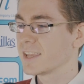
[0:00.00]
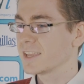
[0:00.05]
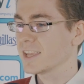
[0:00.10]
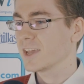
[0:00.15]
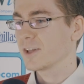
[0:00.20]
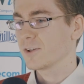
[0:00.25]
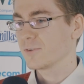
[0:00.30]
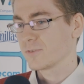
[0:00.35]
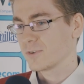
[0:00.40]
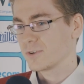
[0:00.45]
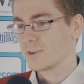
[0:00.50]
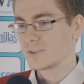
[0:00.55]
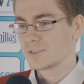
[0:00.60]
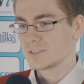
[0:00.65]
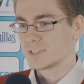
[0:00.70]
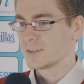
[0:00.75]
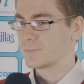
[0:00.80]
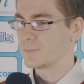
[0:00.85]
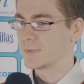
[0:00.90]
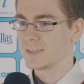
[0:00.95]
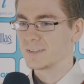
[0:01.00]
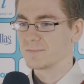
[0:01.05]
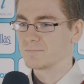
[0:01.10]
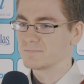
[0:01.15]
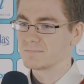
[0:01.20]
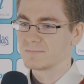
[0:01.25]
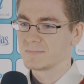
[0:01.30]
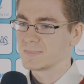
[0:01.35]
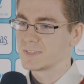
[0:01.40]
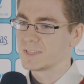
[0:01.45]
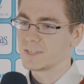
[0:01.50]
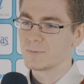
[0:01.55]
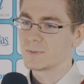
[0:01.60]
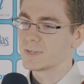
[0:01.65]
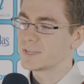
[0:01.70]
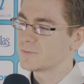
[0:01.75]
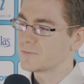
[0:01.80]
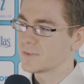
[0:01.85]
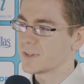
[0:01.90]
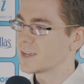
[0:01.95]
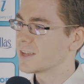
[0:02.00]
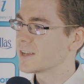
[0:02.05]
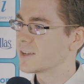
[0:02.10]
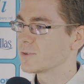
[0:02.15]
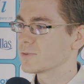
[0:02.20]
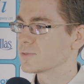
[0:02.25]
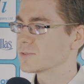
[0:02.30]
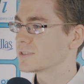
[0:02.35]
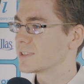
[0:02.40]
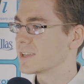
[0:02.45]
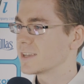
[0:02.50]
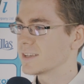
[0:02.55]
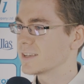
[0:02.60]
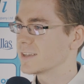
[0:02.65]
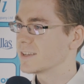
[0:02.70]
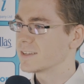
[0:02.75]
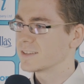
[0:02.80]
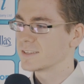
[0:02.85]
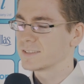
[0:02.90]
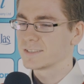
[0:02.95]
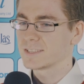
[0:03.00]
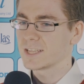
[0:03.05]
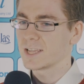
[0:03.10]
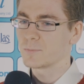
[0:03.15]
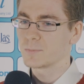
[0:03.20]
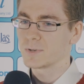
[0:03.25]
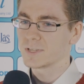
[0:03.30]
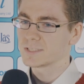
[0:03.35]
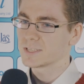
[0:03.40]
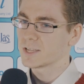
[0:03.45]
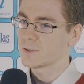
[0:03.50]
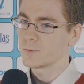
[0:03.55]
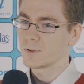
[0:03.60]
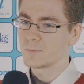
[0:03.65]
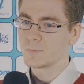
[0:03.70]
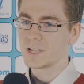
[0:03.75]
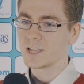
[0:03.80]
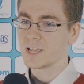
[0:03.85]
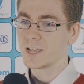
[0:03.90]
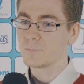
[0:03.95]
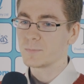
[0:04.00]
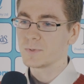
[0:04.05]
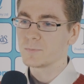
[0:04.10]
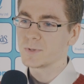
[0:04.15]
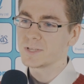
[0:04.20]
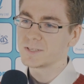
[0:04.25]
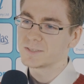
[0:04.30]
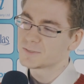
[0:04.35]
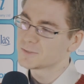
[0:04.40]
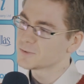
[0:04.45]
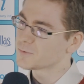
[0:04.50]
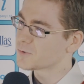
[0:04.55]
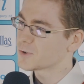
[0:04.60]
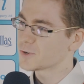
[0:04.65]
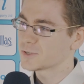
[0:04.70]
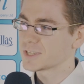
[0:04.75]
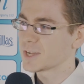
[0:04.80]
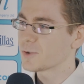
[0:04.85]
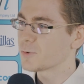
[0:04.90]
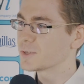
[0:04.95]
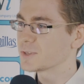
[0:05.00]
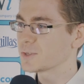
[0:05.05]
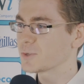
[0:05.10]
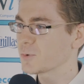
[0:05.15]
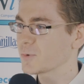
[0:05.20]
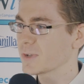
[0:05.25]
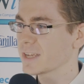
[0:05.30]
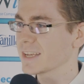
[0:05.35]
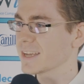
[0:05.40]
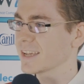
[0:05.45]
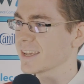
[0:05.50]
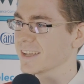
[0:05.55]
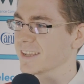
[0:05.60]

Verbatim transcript: Yeah, of course. I mean, even if I lose the tiebreak, I will be happy. But of course, I want to win.